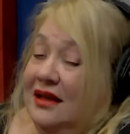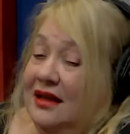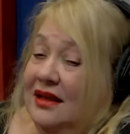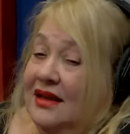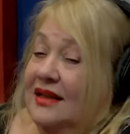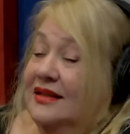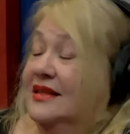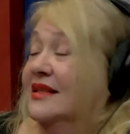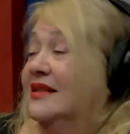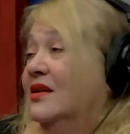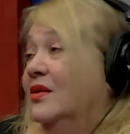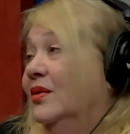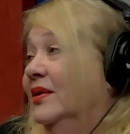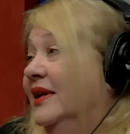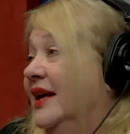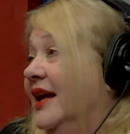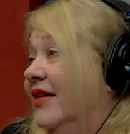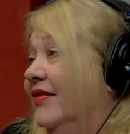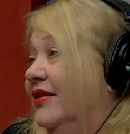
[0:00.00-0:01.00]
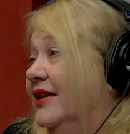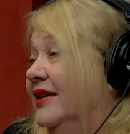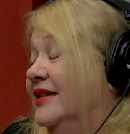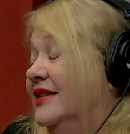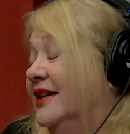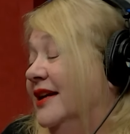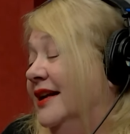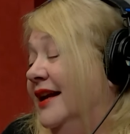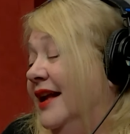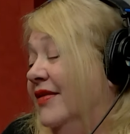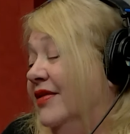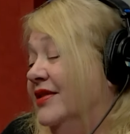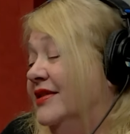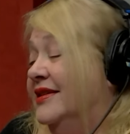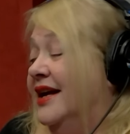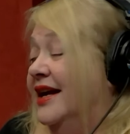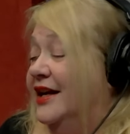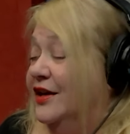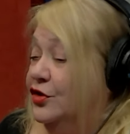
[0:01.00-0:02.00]
because it's only evidence. You can never
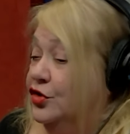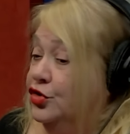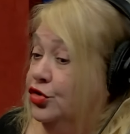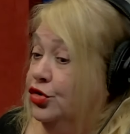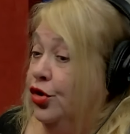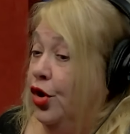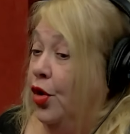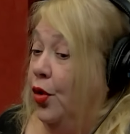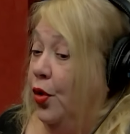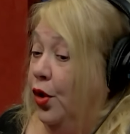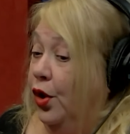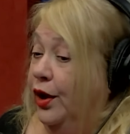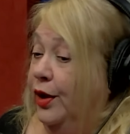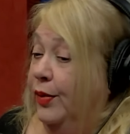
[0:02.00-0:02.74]
say it's totally